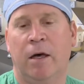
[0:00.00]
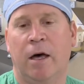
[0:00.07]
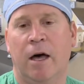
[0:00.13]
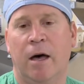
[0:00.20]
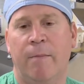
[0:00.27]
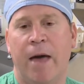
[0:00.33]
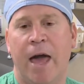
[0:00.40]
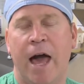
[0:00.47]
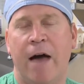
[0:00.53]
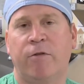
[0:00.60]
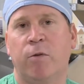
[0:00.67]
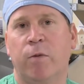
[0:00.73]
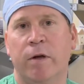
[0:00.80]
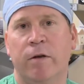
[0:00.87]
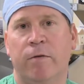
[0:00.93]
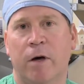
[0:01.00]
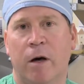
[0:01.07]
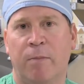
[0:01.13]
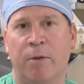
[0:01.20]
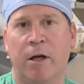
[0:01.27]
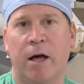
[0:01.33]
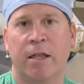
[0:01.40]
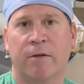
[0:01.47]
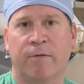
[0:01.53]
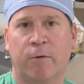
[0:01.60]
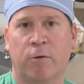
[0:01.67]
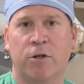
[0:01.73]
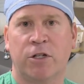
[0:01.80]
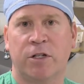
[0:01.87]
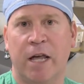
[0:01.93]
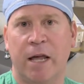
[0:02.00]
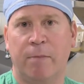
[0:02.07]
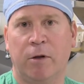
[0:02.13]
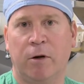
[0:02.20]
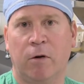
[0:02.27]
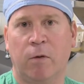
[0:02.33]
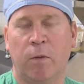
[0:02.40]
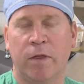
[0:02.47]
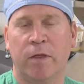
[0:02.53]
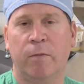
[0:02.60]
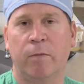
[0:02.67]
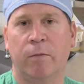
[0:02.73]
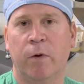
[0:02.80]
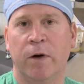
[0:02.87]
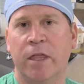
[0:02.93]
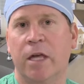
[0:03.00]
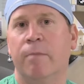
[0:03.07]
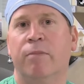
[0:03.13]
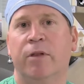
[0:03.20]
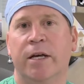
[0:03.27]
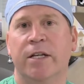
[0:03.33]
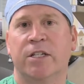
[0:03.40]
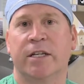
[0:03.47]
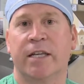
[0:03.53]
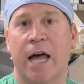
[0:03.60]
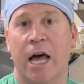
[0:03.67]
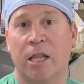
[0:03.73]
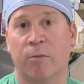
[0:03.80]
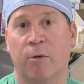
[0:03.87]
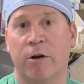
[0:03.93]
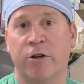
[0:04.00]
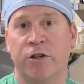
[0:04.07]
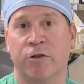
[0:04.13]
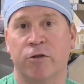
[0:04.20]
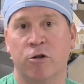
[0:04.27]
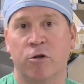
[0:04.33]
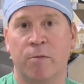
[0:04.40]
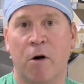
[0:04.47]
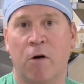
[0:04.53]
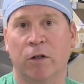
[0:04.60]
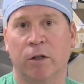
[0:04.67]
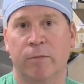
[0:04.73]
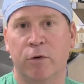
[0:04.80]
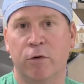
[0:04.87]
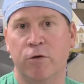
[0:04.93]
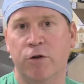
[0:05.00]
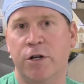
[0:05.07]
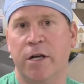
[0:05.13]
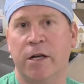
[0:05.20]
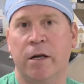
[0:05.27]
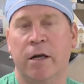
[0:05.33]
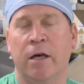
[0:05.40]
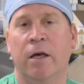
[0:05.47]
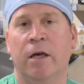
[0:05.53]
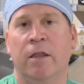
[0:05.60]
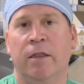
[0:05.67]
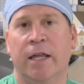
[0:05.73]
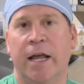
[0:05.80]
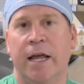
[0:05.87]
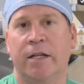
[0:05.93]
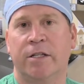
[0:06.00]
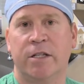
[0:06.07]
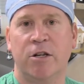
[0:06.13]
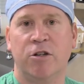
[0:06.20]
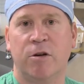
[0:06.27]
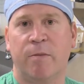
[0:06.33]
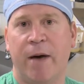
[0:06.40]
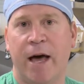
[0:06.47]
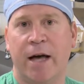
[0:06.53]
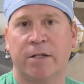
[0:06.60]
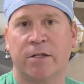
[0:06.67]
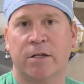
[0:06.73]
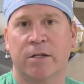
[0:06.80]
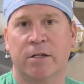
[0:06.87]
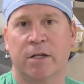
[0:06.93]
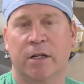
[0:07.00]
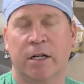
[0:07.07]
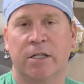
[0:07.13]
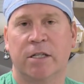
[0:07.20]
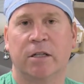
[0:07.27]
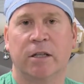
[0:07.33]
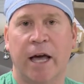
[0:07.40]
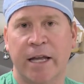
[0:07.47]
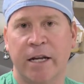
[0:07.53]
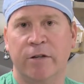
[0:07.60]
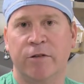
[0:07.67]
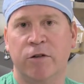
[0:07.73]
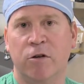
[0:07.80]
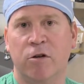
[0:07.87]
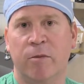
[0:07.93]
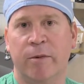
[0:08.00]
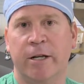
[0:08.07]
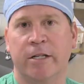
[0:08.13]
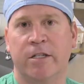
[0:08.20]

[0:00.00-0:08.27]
After we apply the first stapler, we then place a calibration tube called a bougie that anesthesia passes, and it's a lighted tube and it